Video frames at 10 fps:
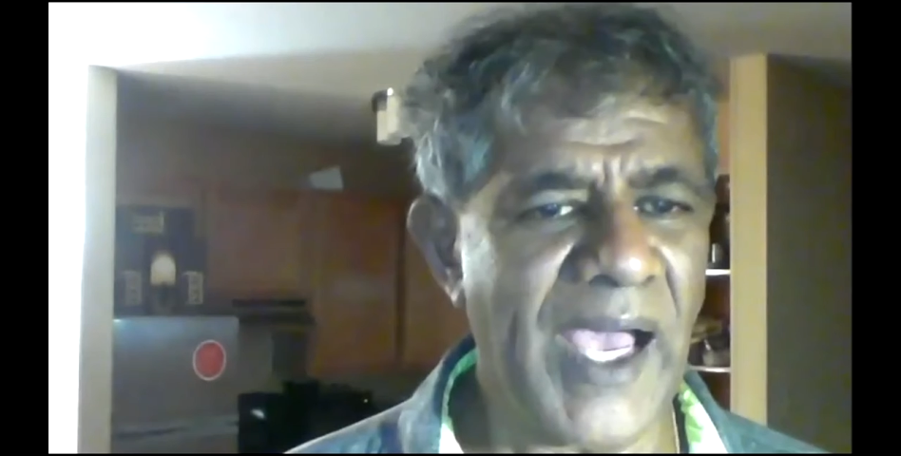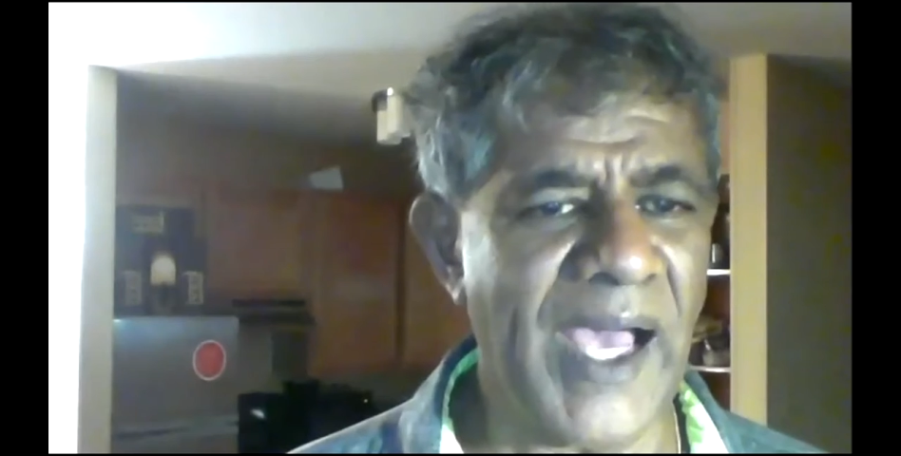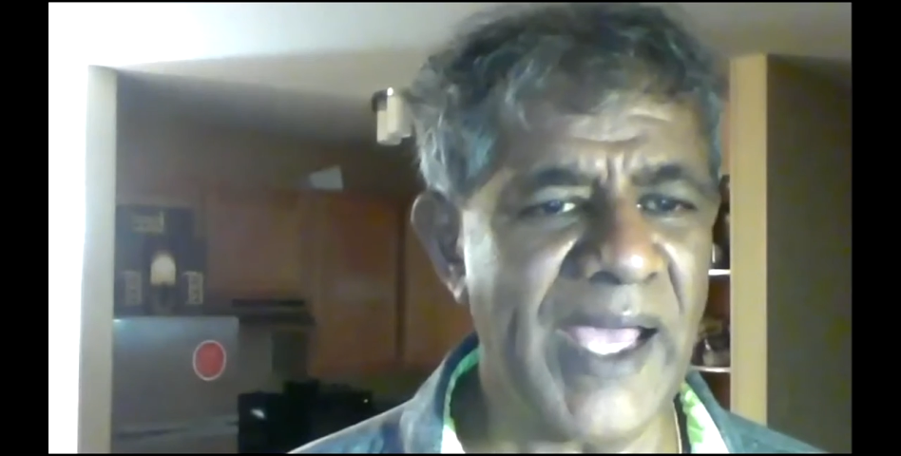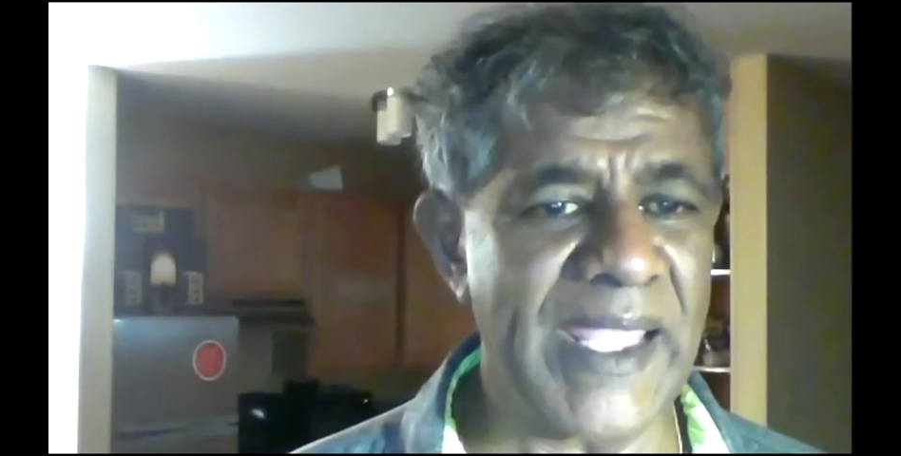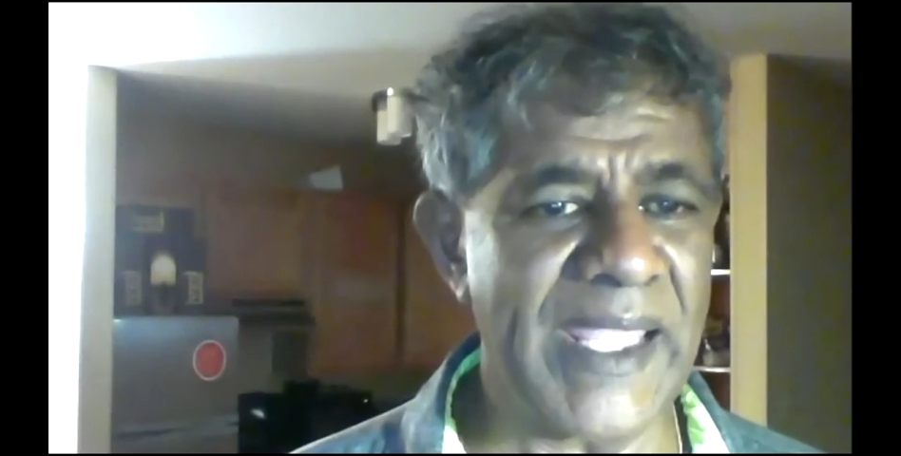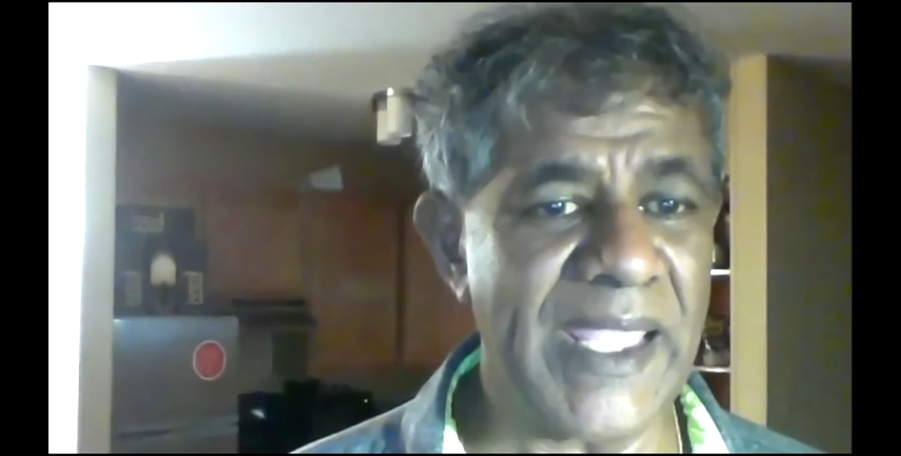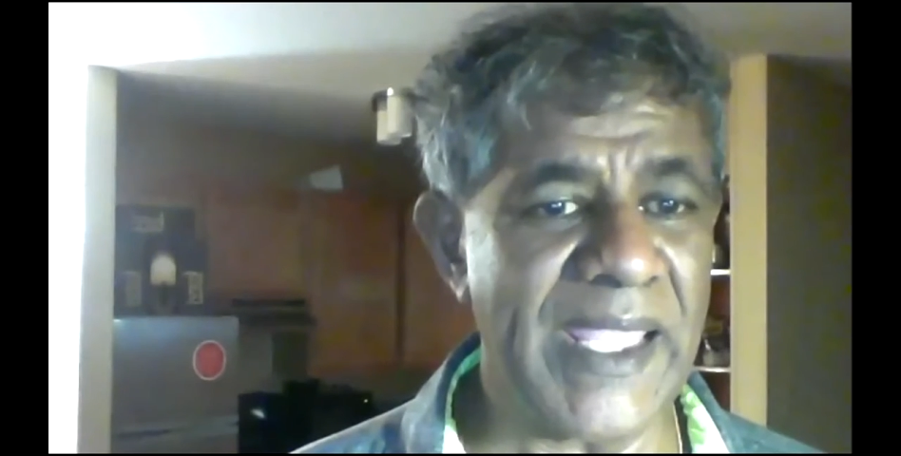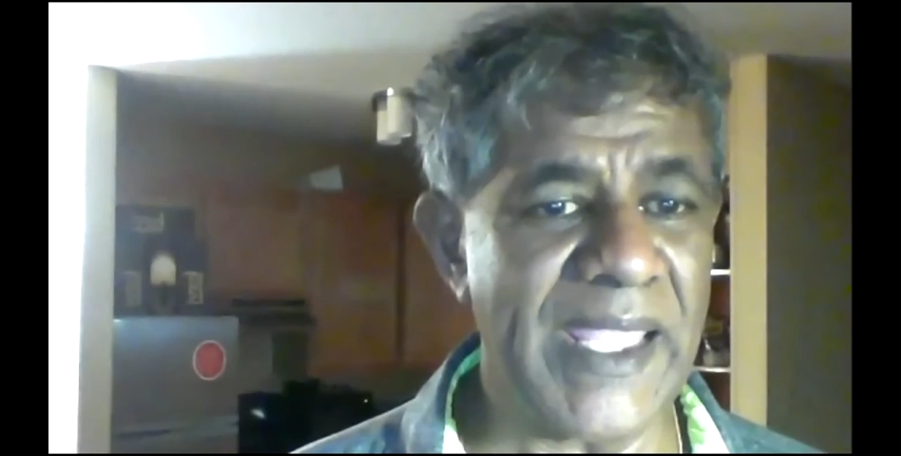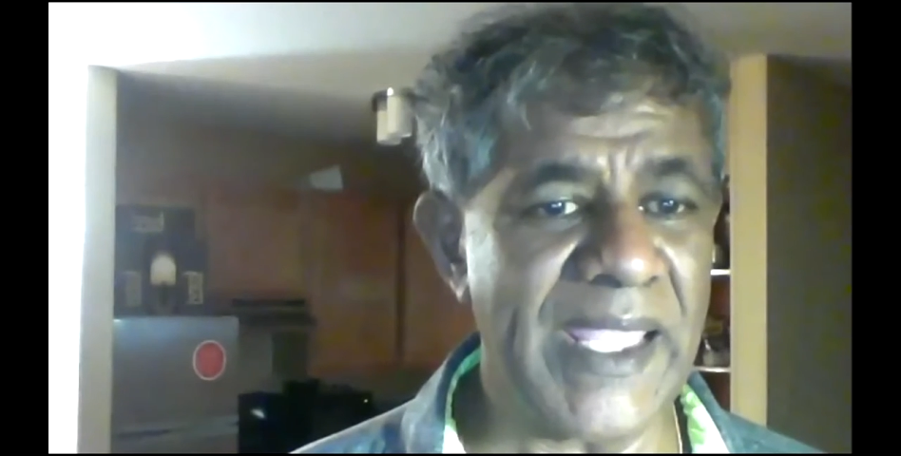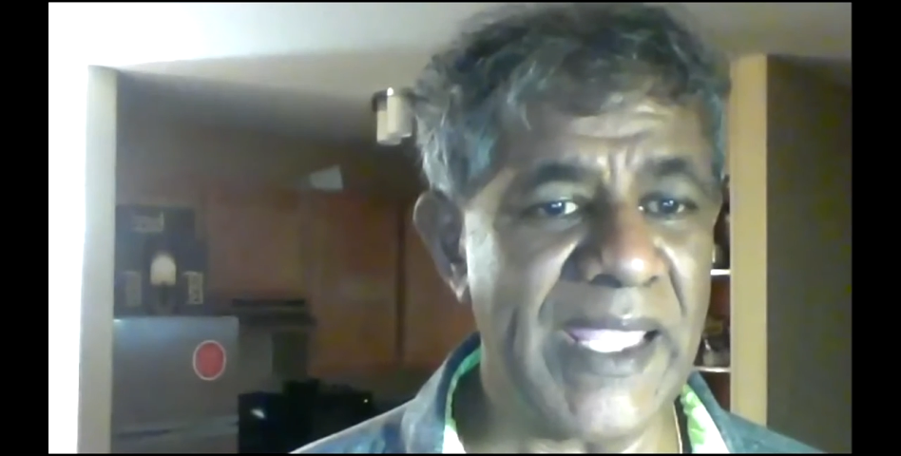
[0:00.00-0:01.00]

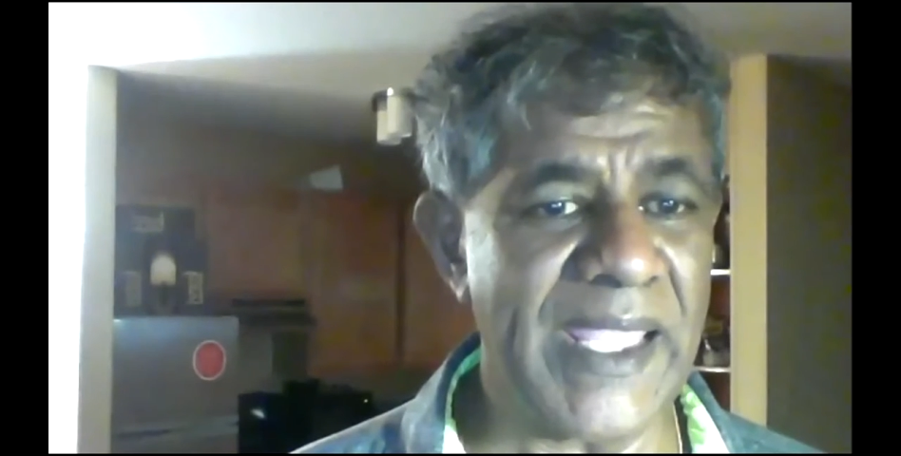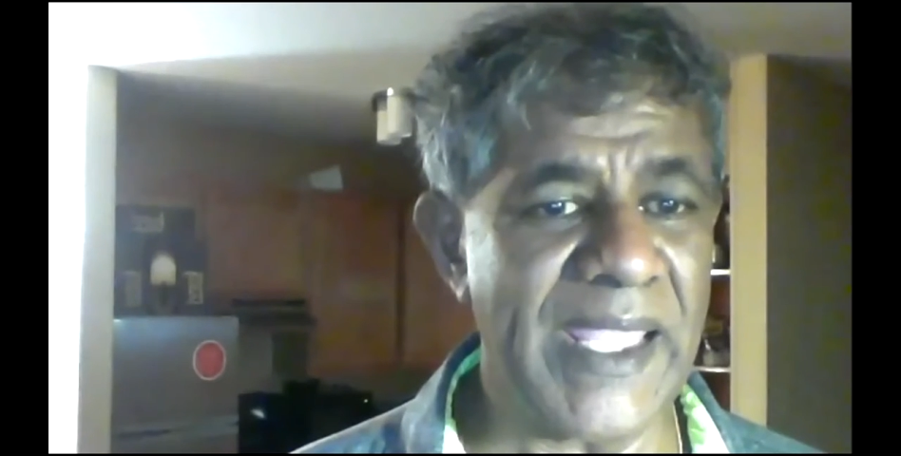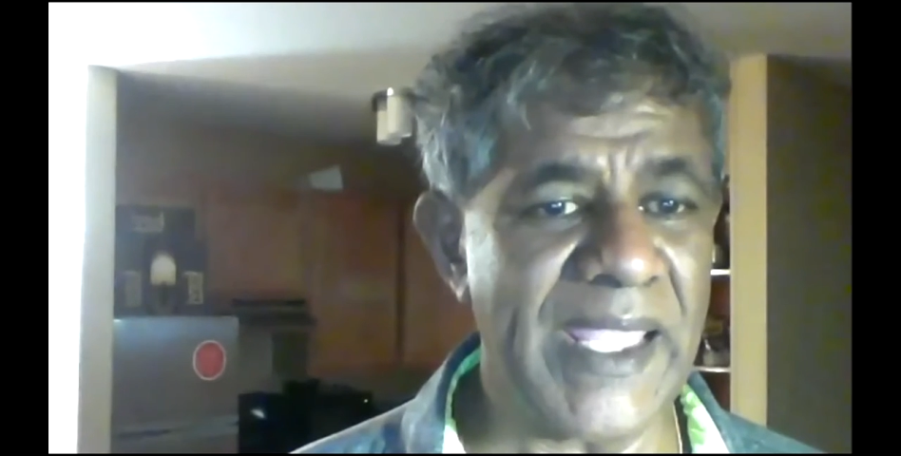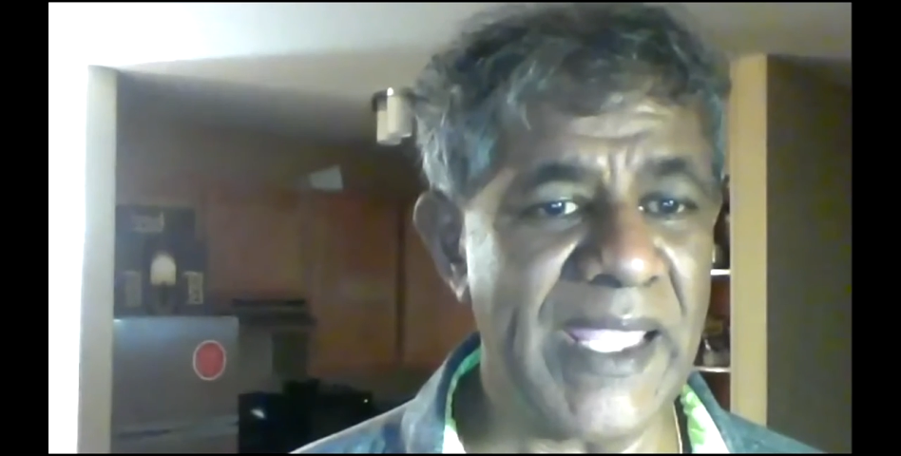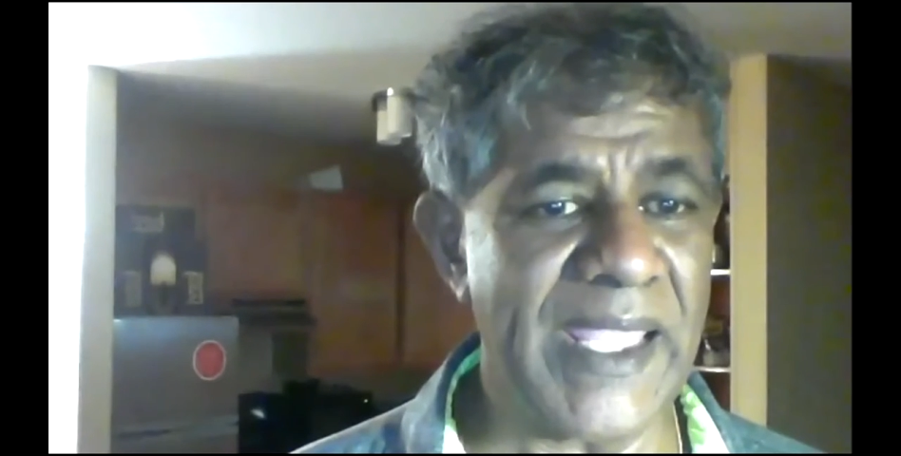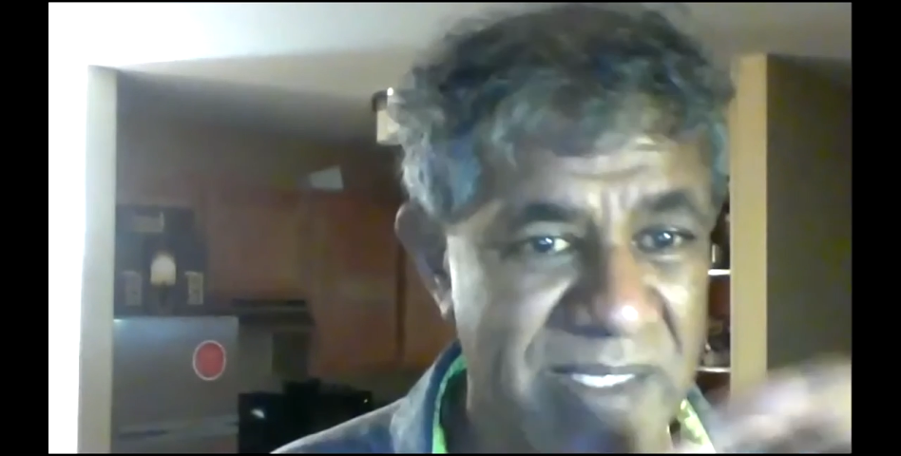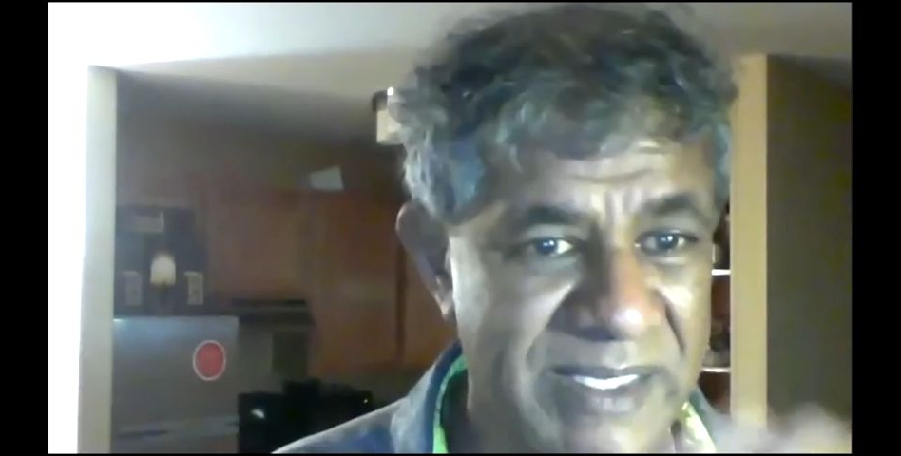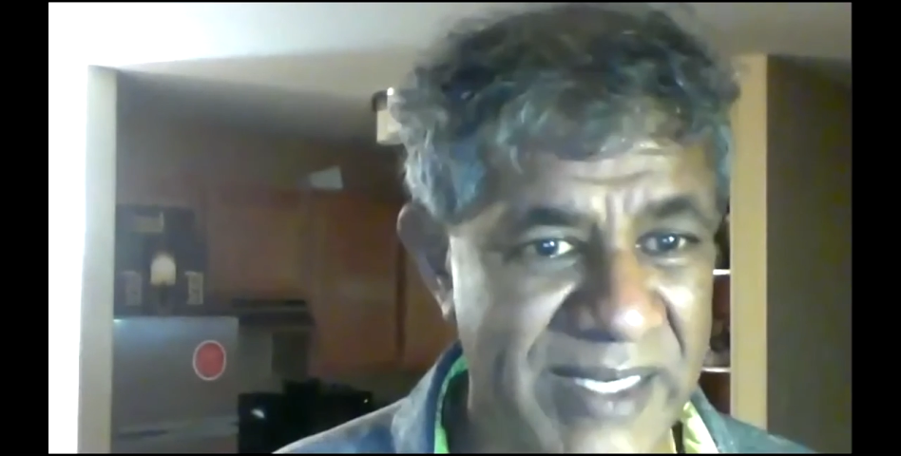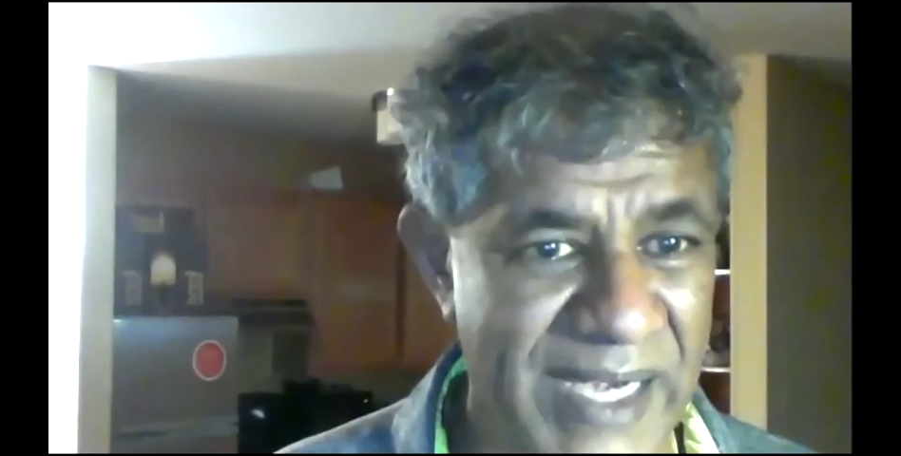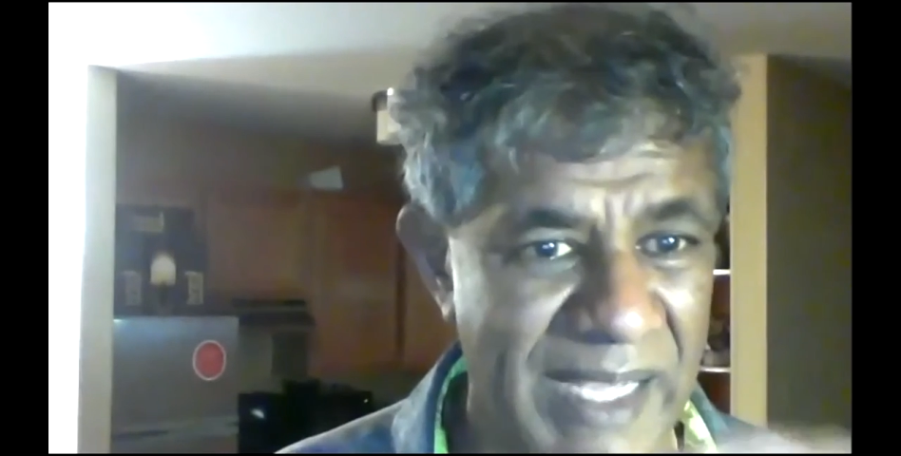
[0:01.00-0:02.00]
I no longer,